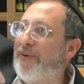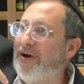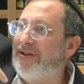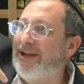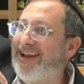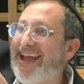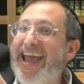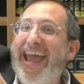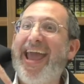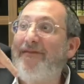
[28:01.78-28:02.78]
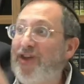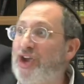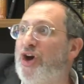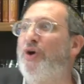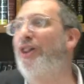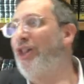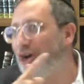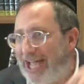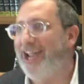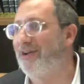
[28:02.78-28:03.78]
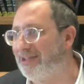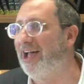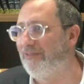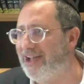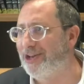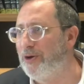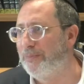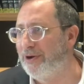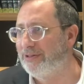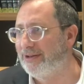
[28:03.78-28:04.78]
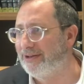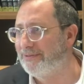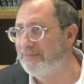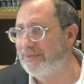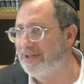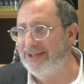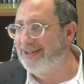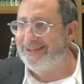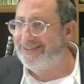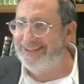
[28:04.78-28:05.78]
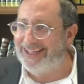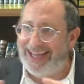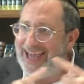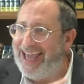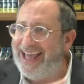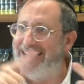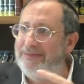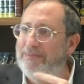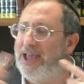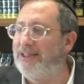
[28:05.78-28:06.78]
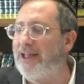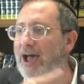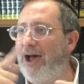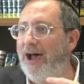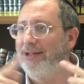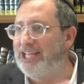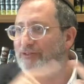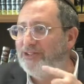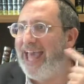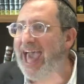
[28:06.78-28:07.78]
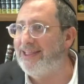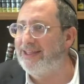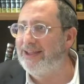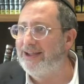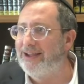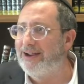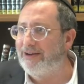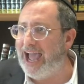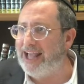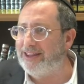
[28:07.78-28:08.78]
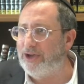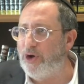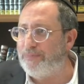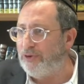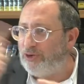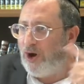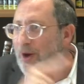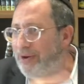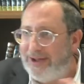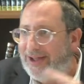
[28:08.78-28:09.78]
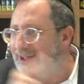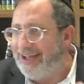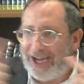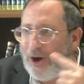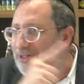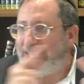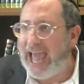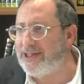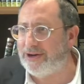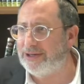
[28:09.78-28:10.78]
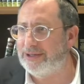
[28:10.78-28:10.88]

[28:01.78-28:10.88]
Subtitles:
person if you look at yourself as a new person. It's tit for tat, right? Quid pro quo. It goes together.